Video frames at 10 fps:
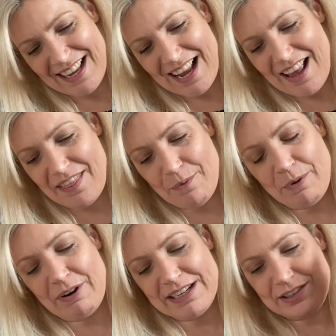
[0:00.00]
And then
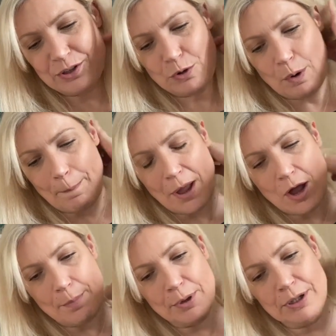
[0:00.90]
we're into
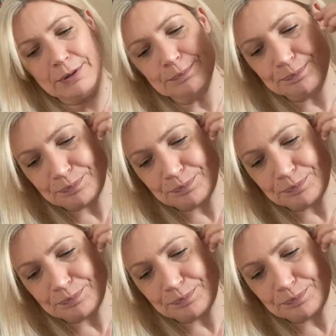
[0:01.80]
purple,